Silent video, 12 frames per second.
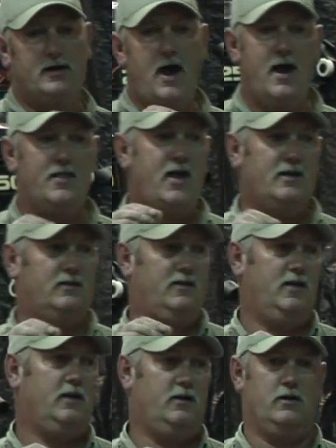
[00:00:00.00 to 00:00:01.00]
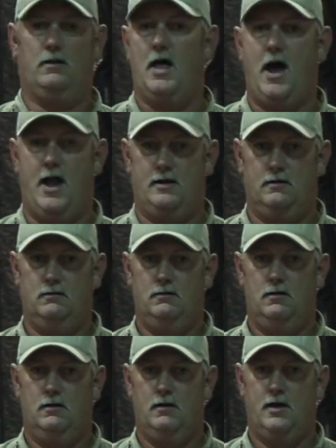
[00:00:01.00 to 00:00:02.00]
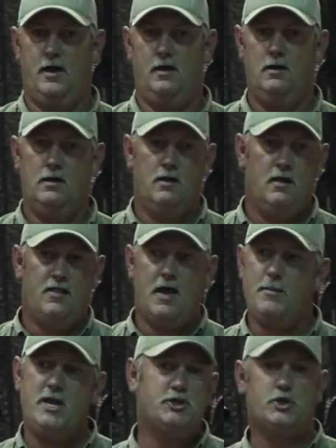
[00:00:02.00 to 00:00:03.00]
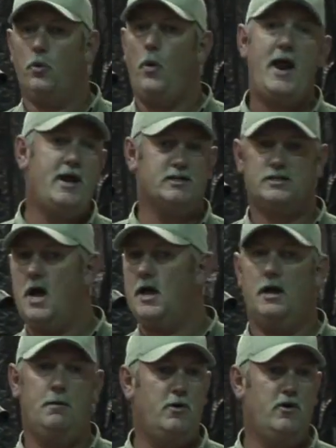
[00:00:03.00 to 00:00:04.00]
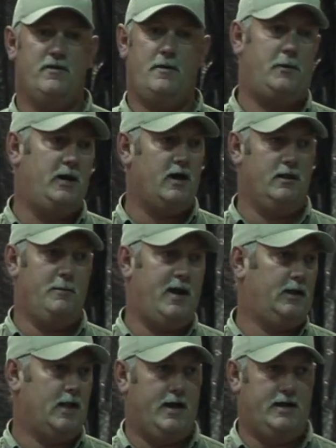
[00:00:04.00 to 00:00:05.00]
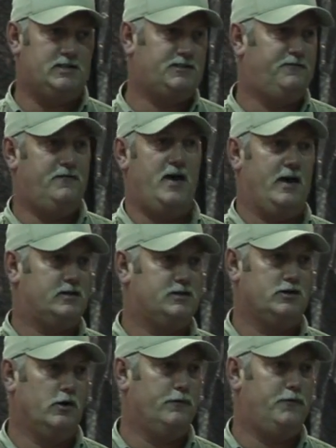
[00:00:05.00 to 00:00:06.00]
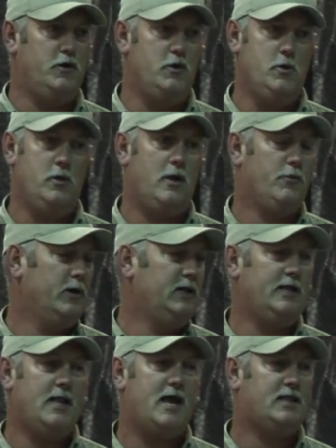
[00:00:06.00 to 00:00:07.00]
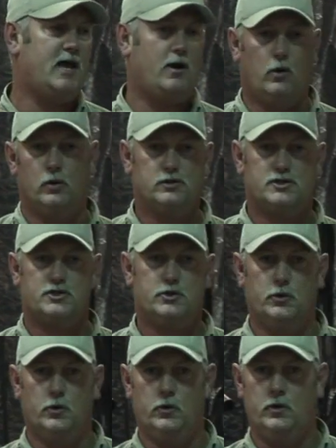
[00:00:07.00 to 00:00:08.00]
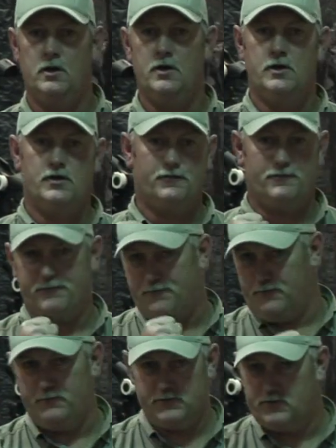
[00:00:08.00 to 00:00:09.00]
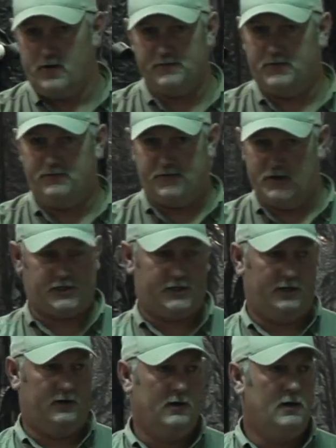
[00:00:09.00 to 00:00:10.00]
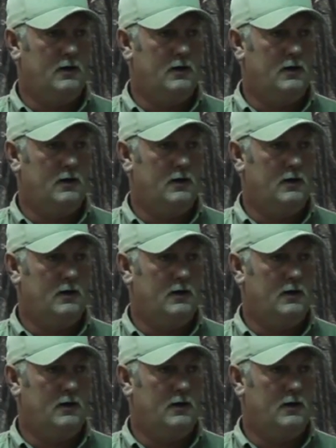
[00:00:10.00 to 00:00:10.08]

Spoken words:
tie that to the end of your line. Okay? That means your weight is not going to move up and down the main line. It's fixed. So if you really like that old school drift fishing,